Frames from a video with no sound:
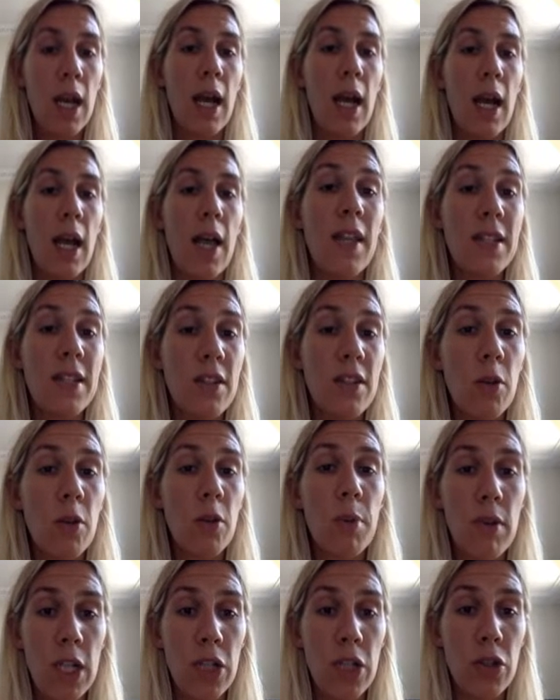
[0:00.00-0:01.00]
And this could be
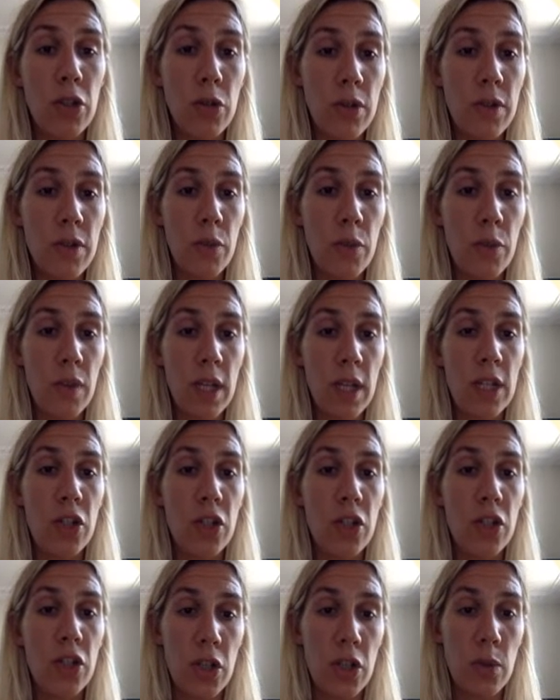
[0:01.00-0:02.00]
a really useful thing
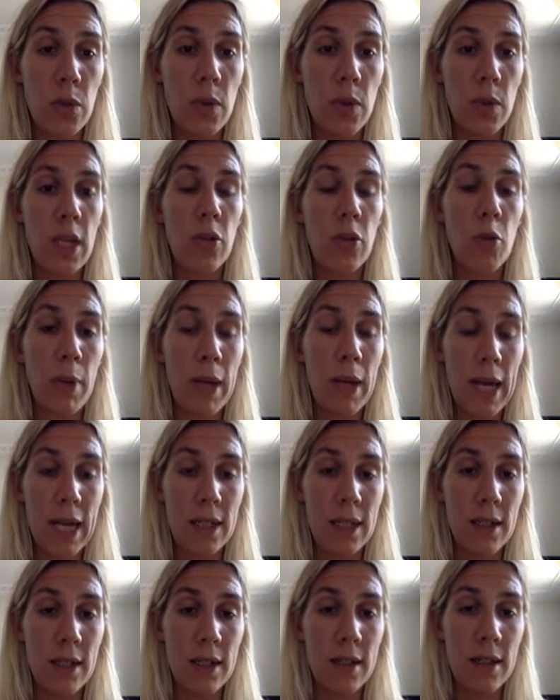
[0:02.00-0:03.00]
to do in your
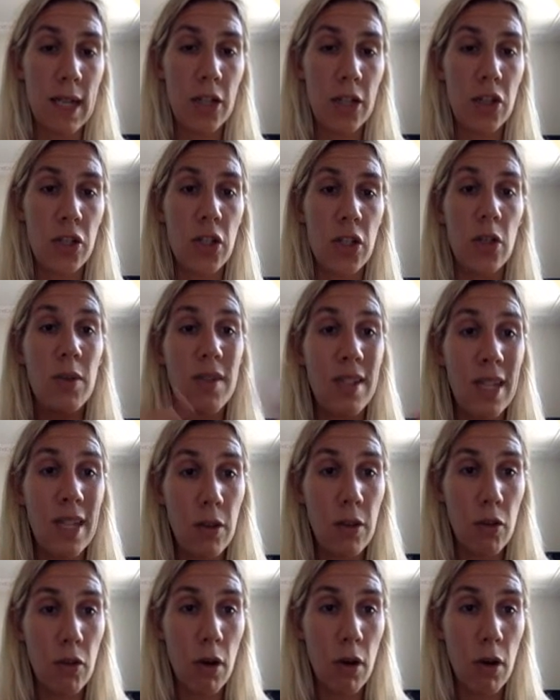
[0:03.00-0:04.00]
planning stage, that you
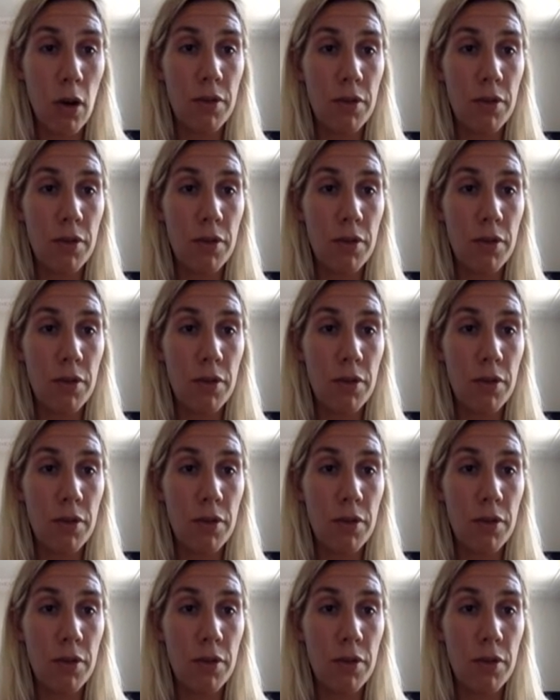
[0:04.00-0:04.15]
see the graph,